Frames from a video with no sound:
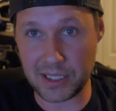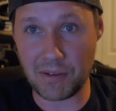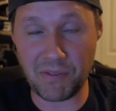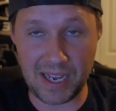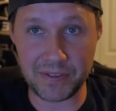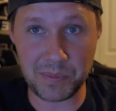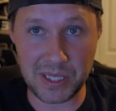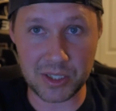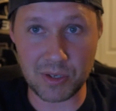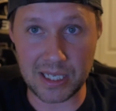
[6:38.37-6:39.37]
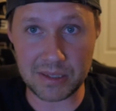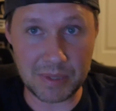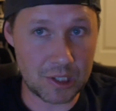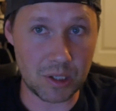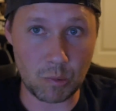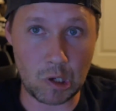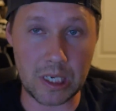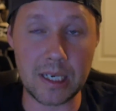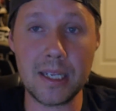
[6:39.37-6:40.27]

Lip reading: a 5-speed transmission one.